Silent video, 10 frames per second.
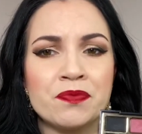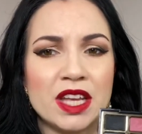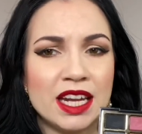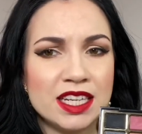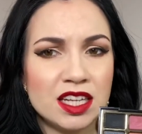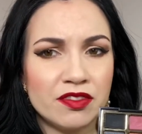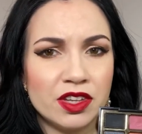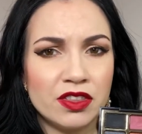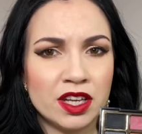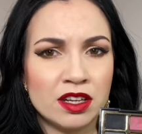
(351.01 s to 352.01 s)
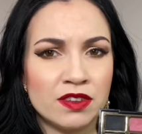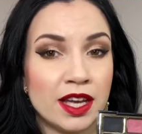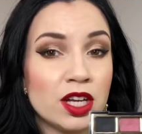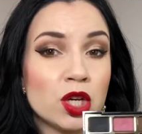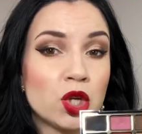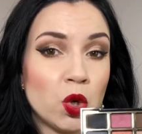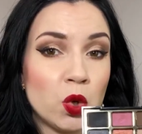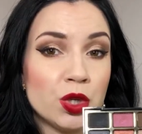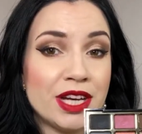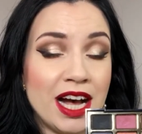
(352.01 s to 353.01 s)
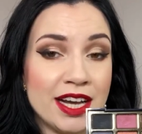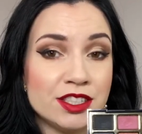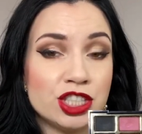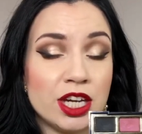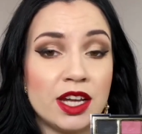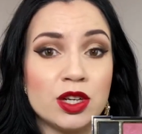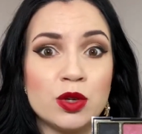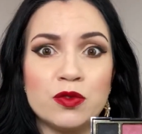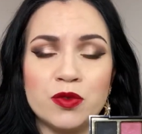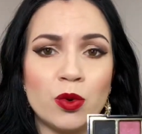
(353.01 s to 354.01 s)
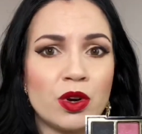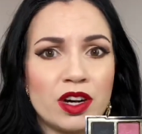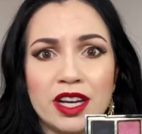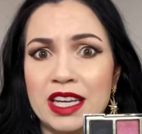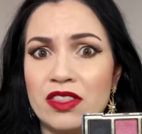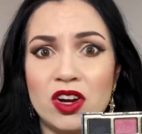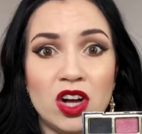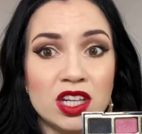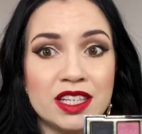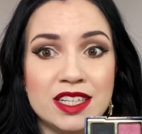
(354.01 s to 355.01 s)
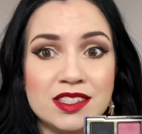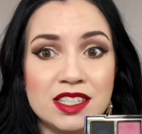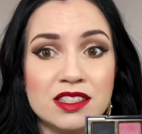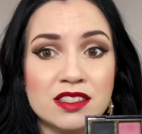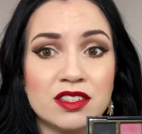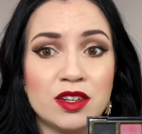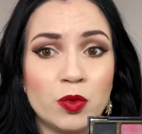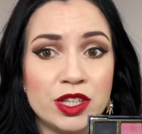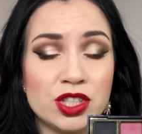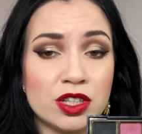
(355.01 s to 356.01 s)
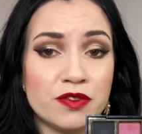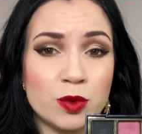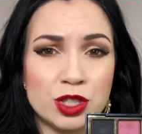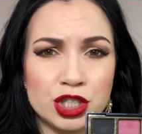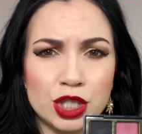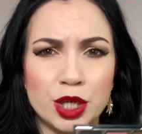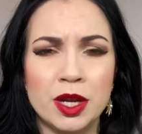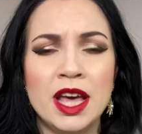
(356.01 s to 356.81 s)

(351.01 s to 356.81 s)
And I definitely think of like gold eyeshadow for kind of the holiday season and winter for sure.